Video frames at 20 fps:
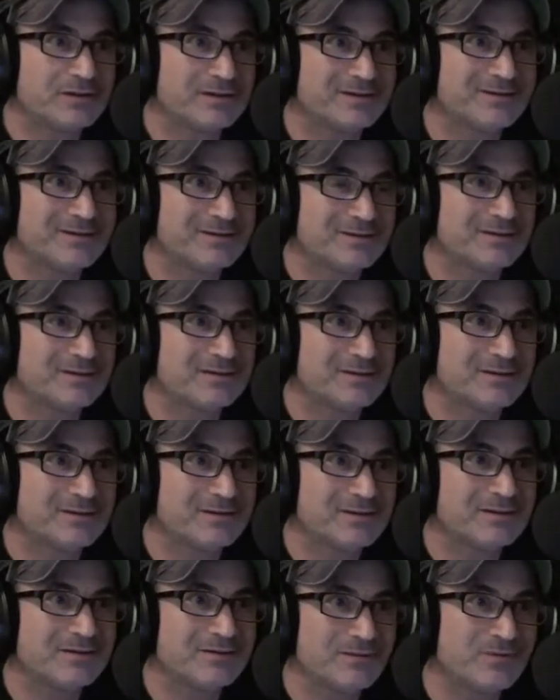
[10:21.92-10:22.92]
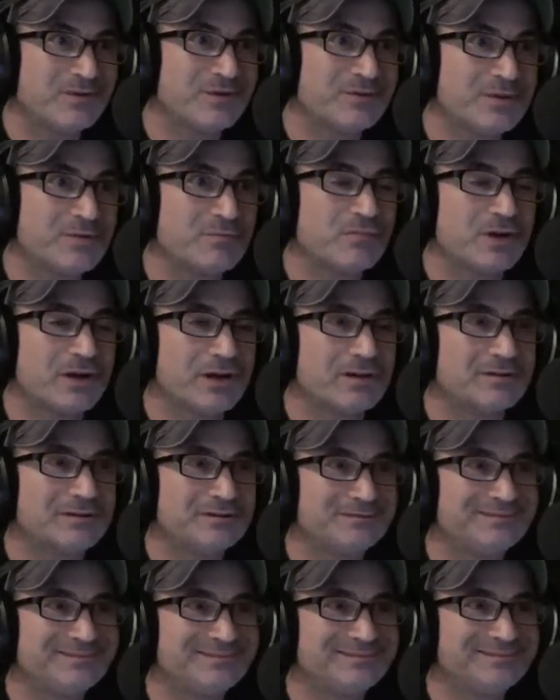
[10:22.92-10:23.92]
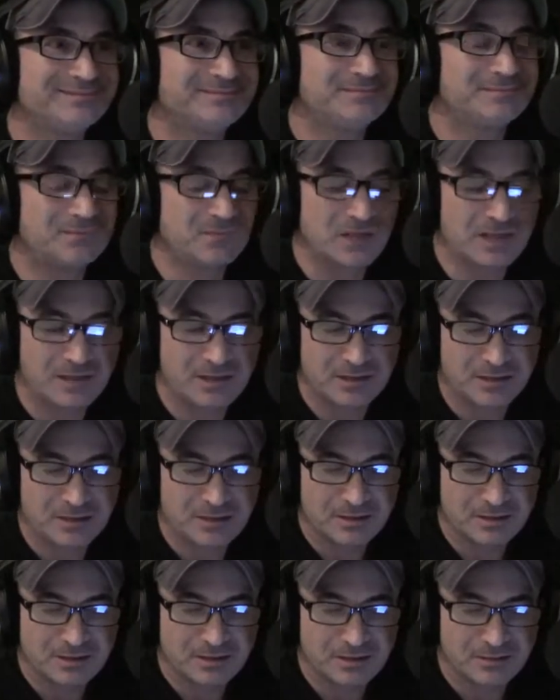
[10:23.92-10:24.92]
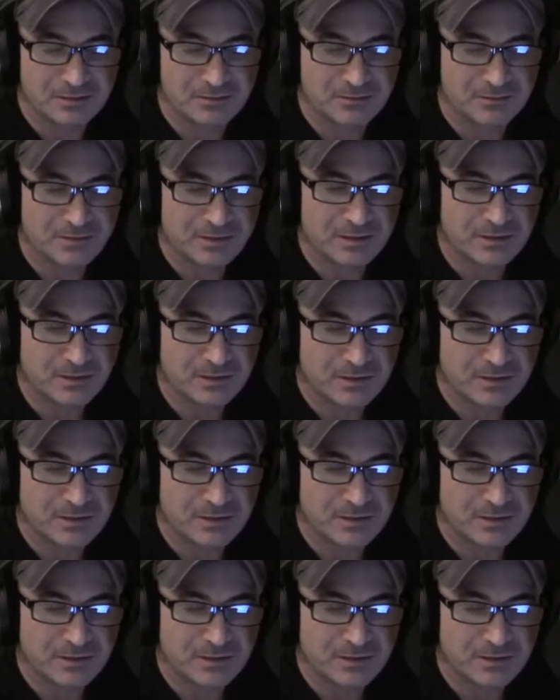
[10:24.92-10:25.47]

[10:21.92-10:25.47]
no. Well, the police don't walk around those neighborhoods. They're dangerous.